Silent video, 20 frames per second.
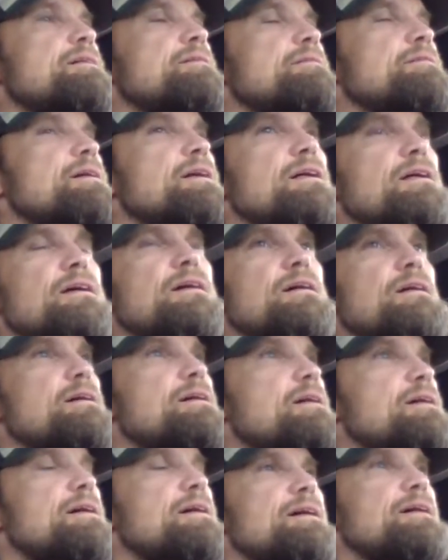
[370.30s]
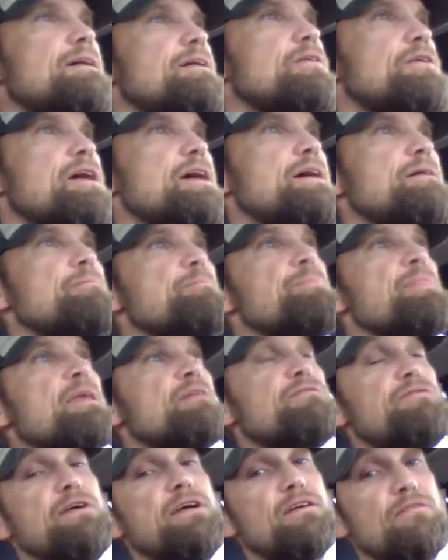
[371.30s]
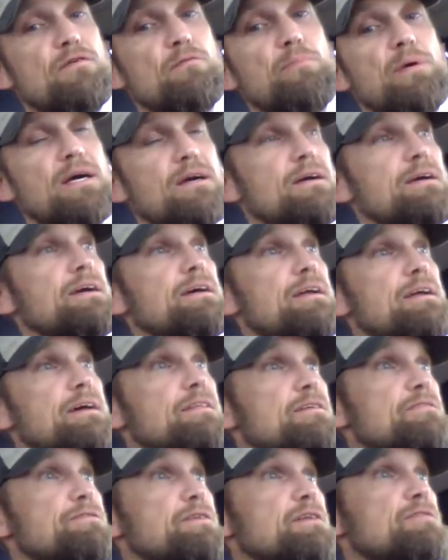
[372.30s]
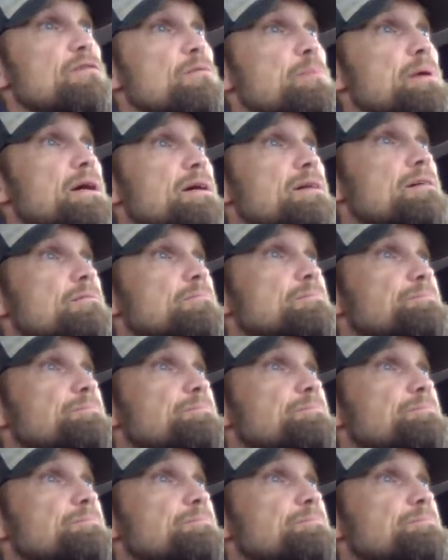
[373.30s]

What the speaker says: Well, okay, feet of a bear. It had the feet of a bear,